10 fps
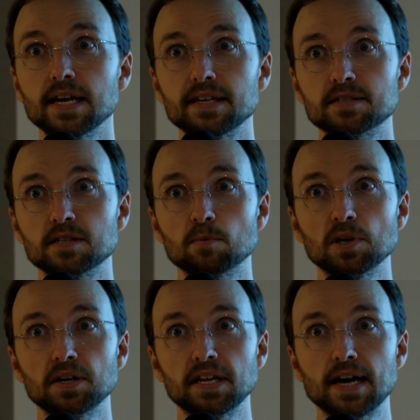is the
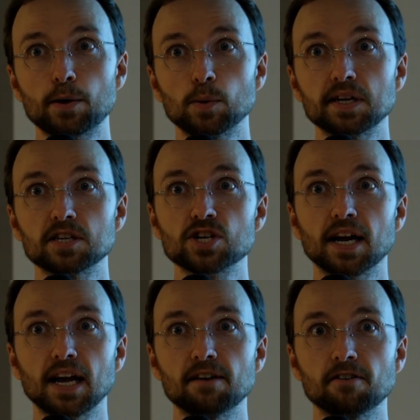ability not only to
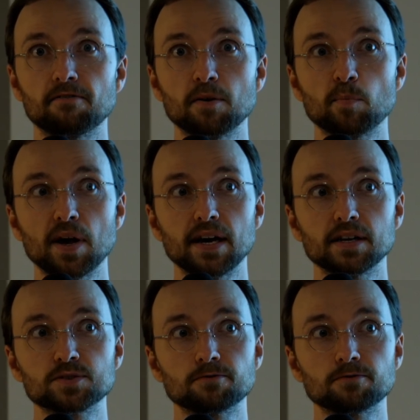check FFmpeg's